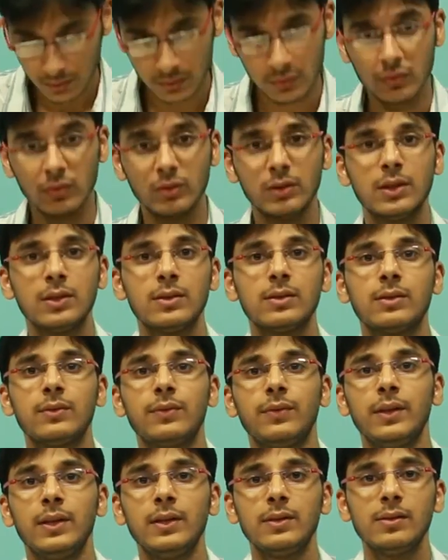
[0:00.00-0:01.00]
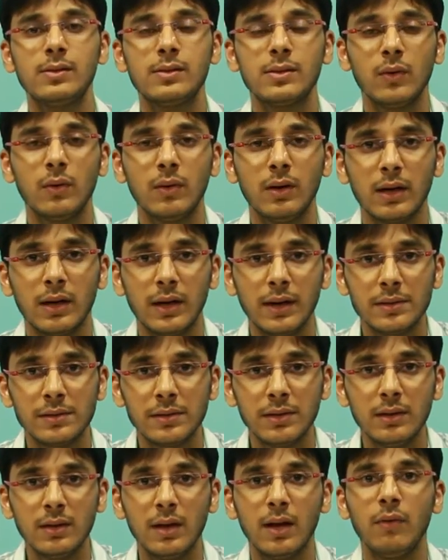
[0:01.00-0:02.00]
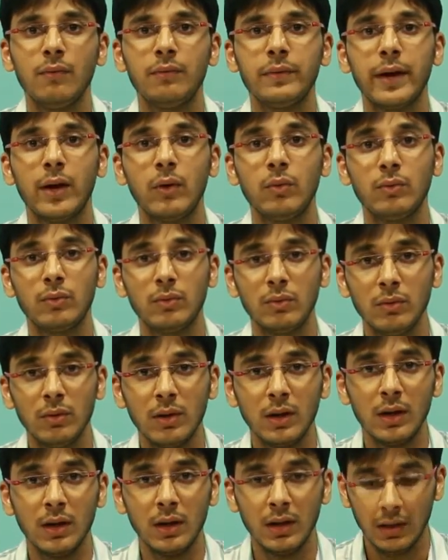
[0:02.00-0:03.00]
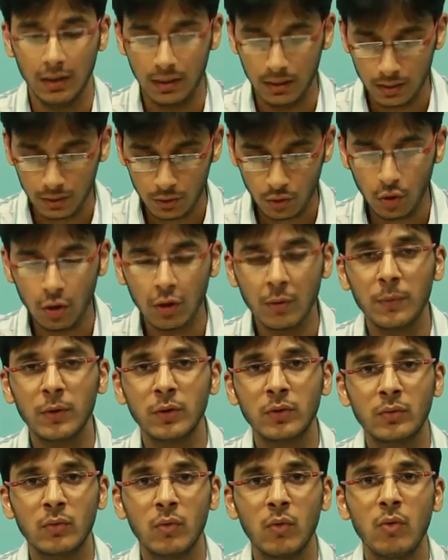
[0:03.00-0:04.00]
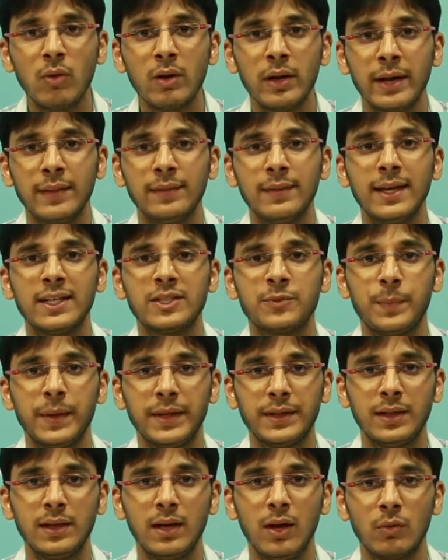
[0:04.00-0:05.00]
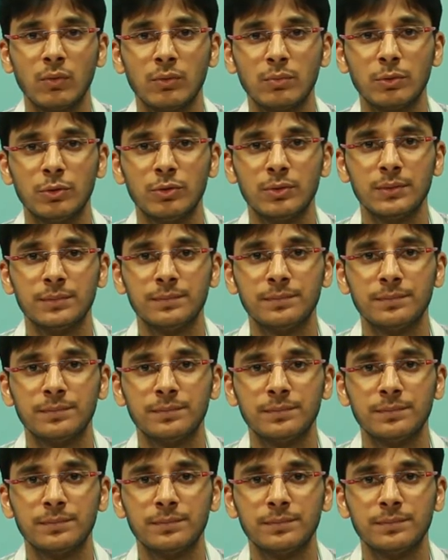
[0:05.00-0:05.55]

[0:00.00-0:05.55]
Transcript: so this finishes our connection. Now we have to uh, talk about code and the expected output.